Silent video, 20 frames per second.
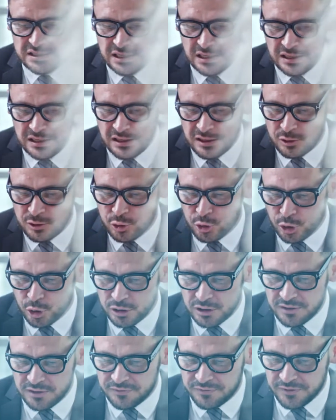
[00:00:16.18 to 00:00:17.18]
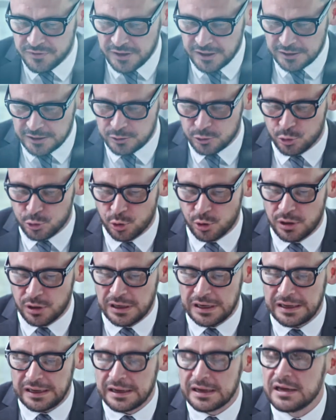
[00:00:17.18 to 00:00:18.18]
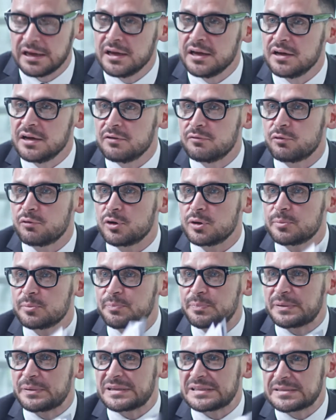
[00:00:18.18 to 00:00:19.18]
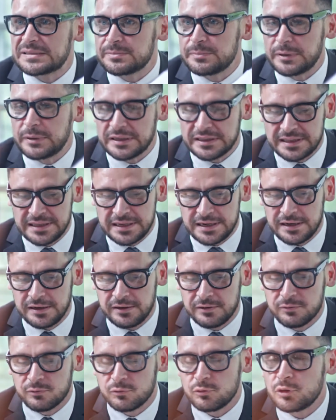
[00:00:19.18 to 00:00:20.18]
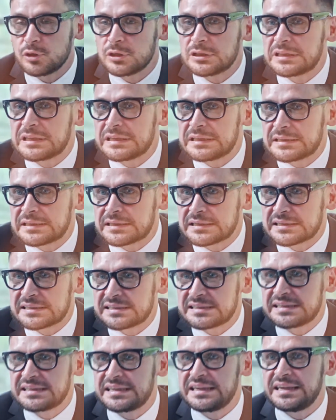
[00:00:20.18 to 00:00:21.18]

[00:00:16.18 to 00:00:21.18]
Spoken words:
Having a difficult boss can make you dread work and can even impact your mental health.